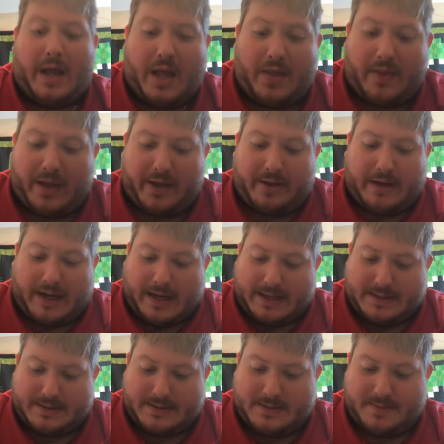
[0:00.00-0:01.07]
Thank you
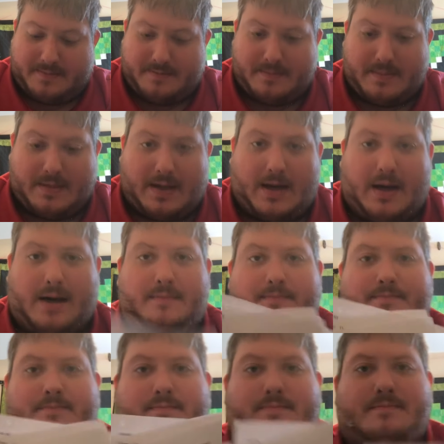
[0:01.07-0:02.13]
guys.
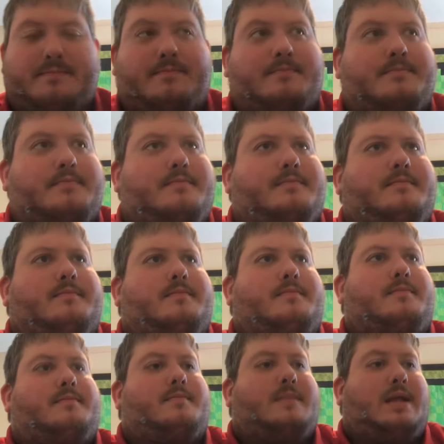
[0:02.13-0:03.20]
Um,
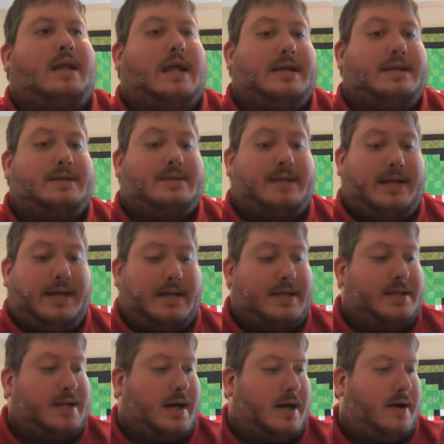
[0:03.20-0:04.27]
that is the
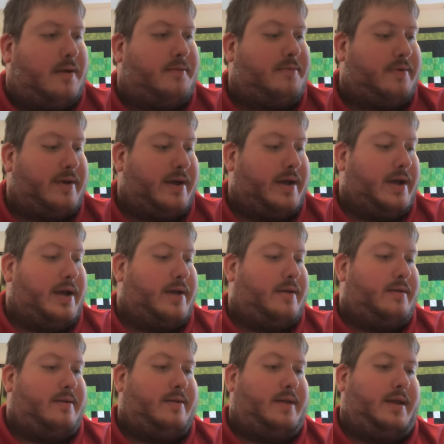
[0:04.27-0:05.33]
end of
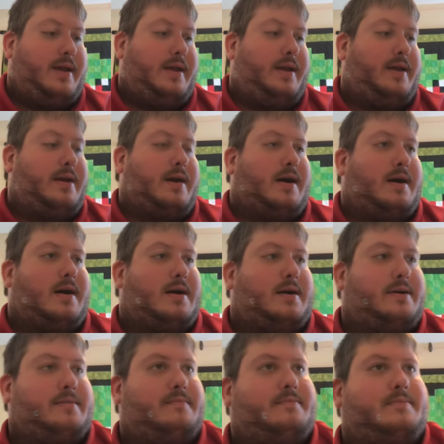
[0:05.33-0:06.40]
the.
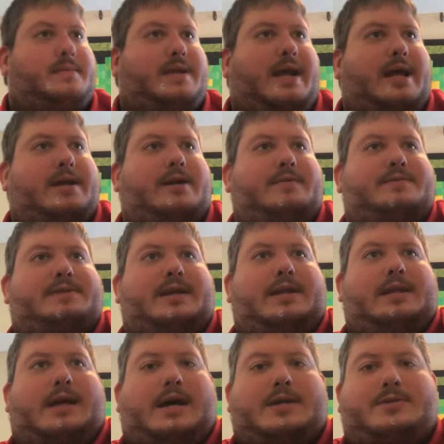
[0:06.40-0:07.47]
Uh, Canon of
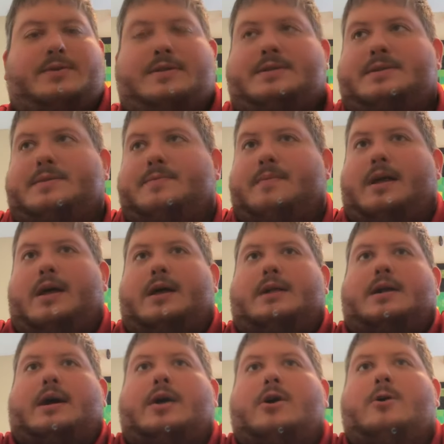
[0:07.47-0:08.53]
St. Lazarus,
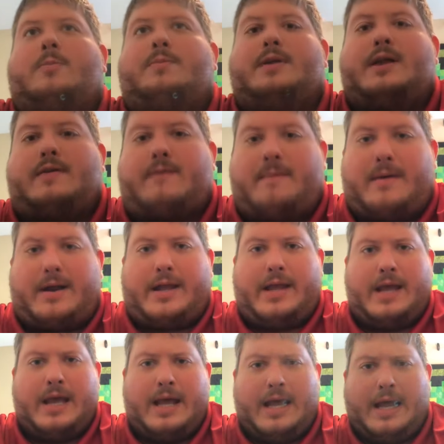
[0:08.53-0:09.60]
and I hope that everybody
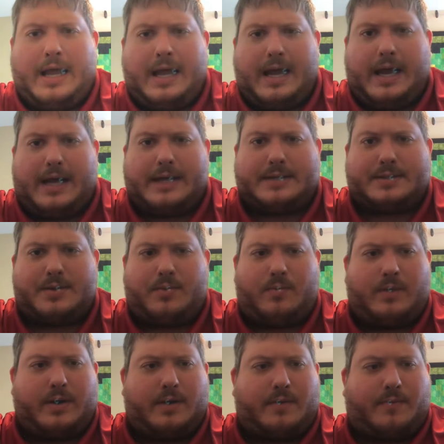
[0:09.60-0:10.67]
has a
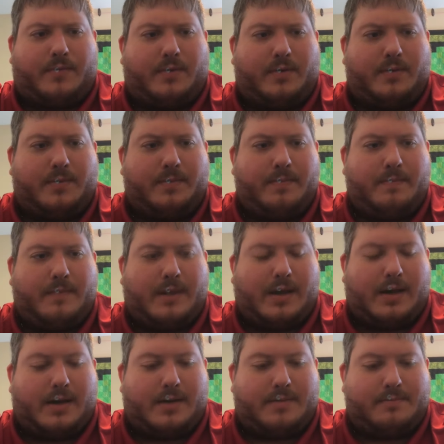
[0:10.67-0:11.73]
wonderful
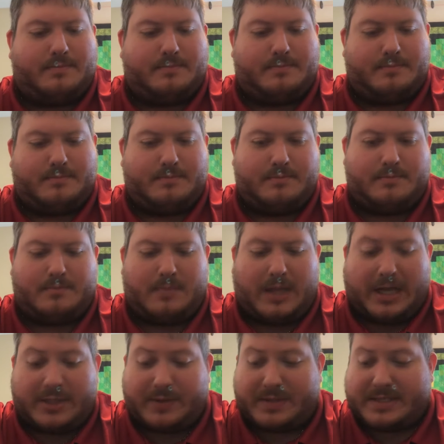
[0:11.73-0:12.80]
uh,
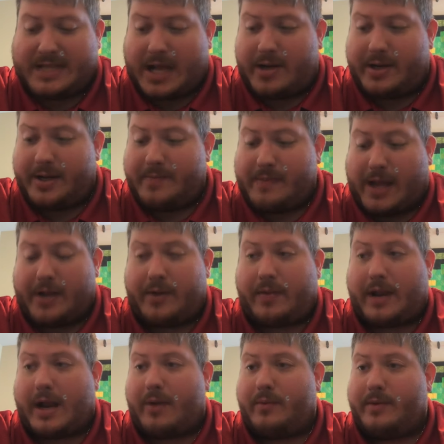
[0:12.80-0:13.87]
Lazarus Saturday. I know
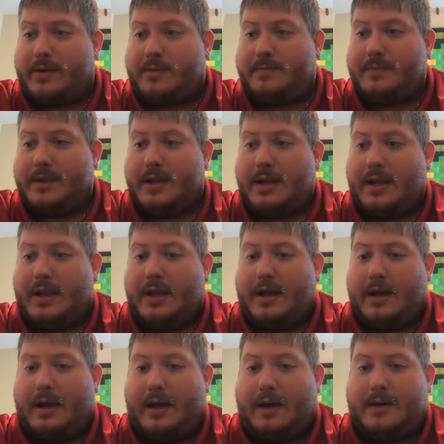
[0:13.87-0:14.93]
that I will.
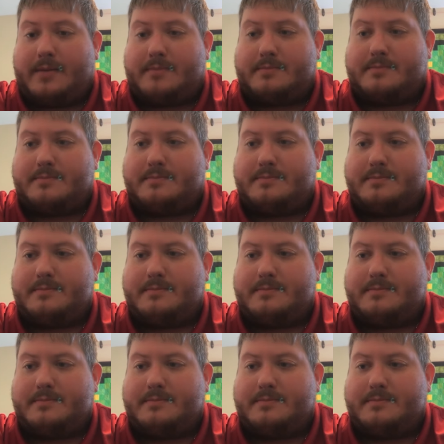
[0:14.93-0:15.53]
Um,